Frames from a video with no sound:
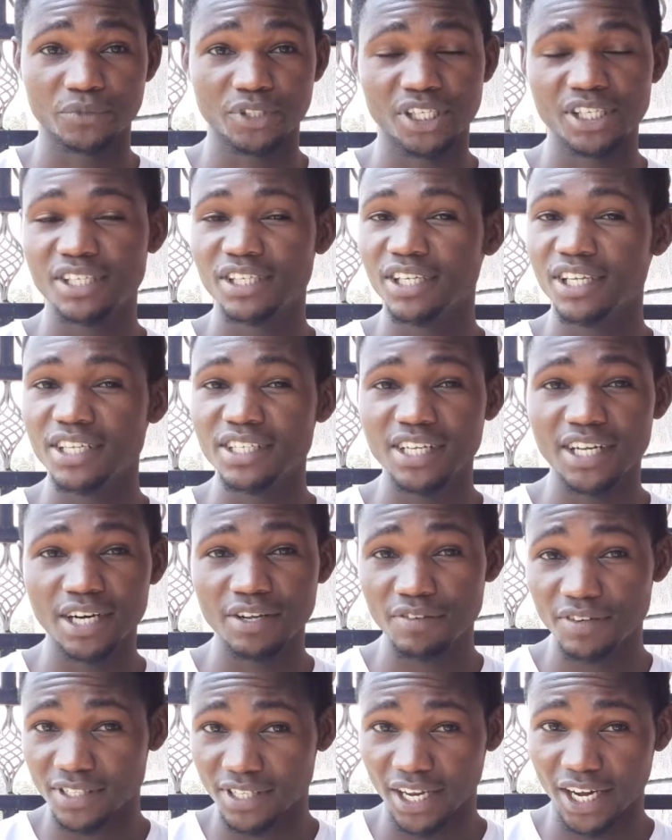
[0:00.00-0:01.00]
in each and
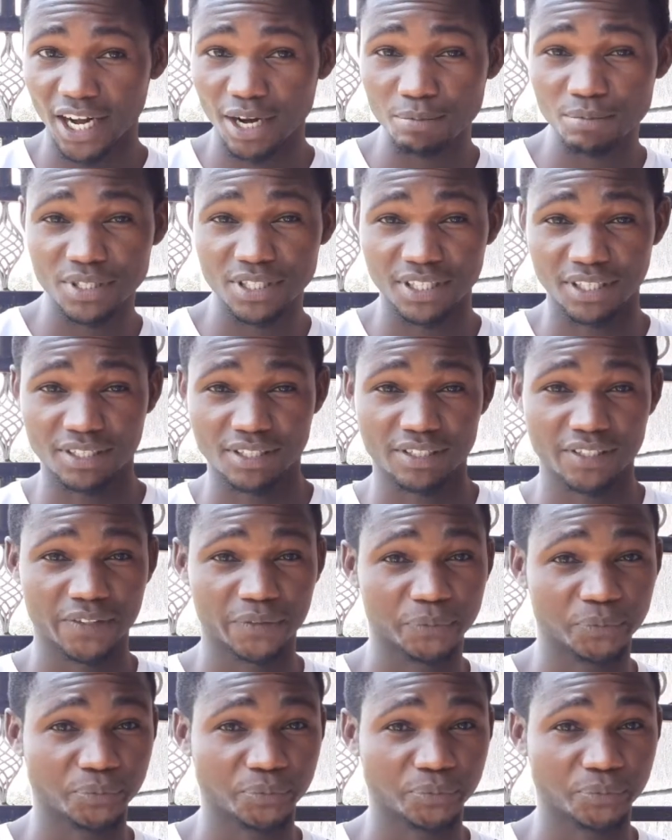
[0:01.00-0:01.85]
every circumstance.